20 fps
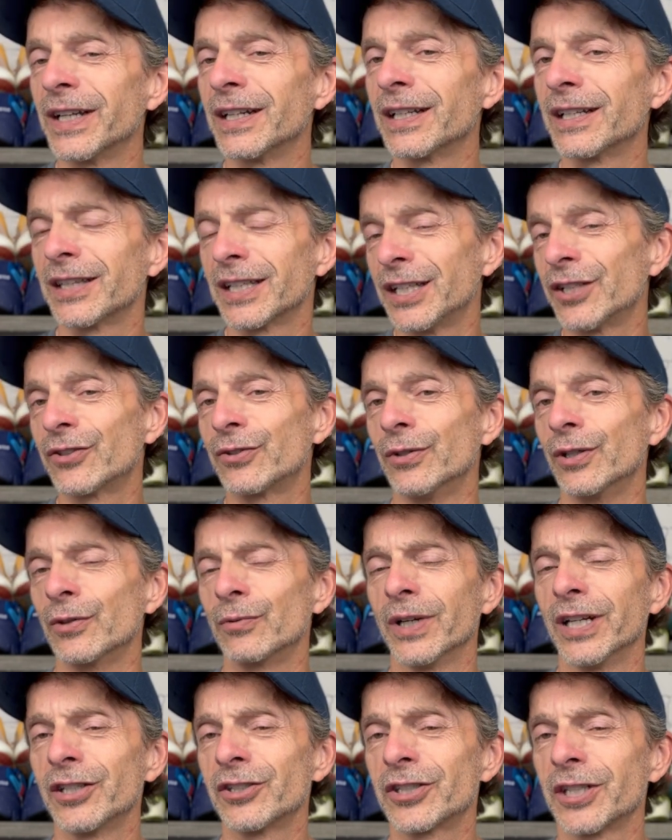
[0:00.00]
and these do a
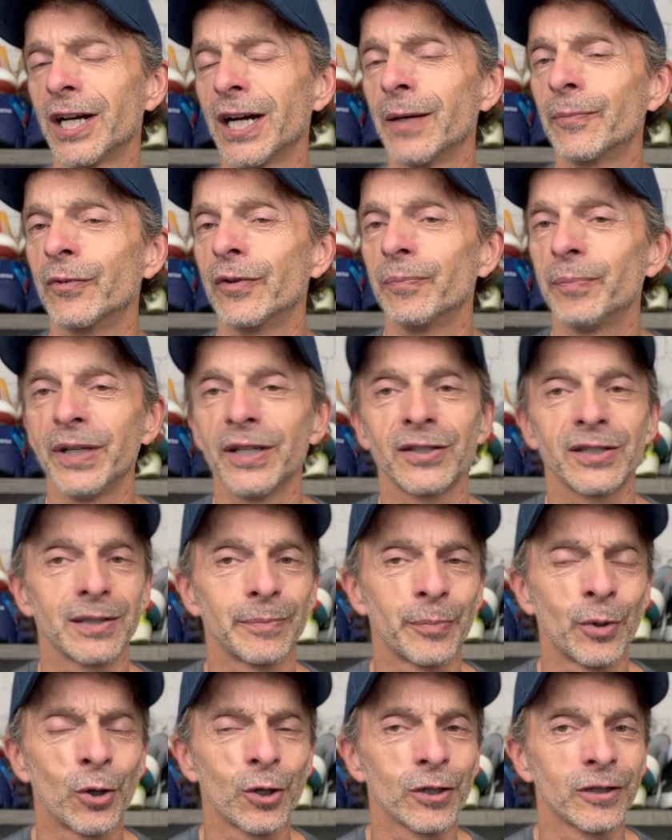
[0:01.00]
great job with being
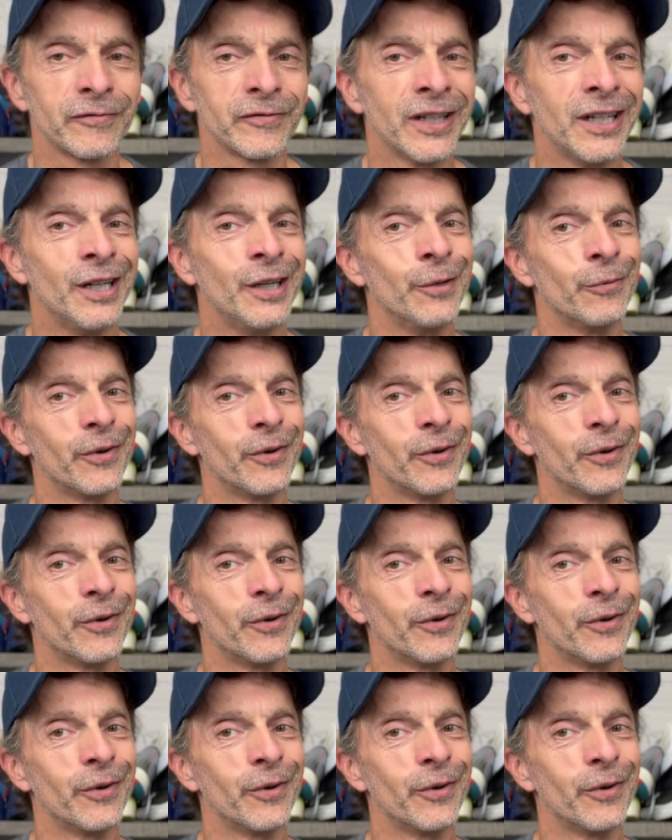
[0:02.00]
supportive